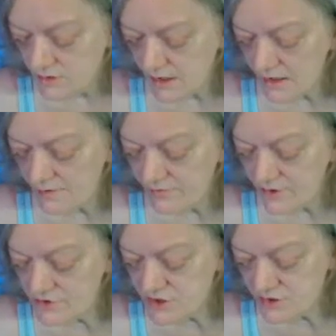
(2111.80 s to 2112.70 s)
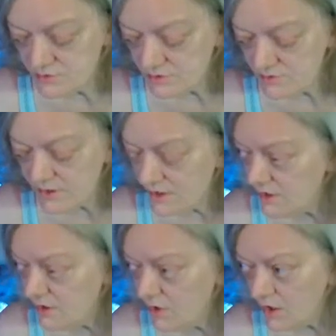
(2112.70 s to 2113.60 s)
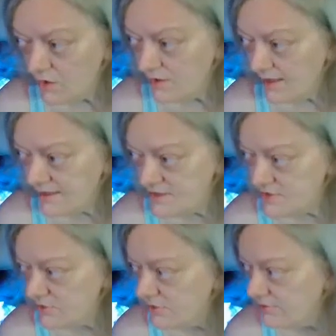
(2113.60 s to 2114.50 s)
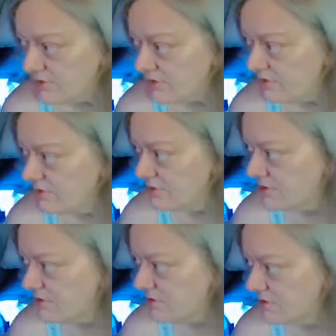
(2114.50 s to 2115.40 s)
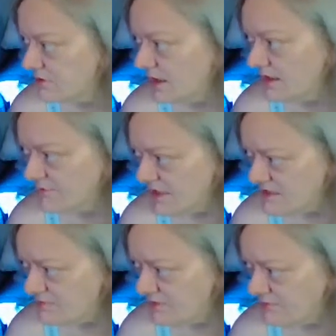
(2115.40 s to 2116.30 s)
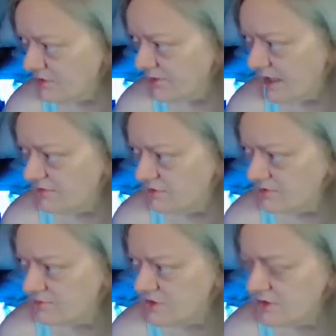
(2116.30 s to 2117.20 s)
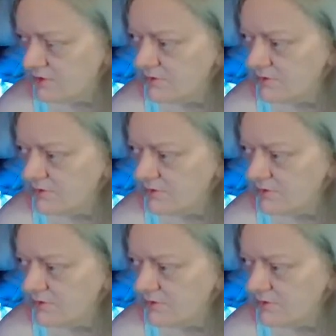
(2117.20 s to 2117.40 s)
they love their children, that, all of that's truthful. It makes me feel bad for them too.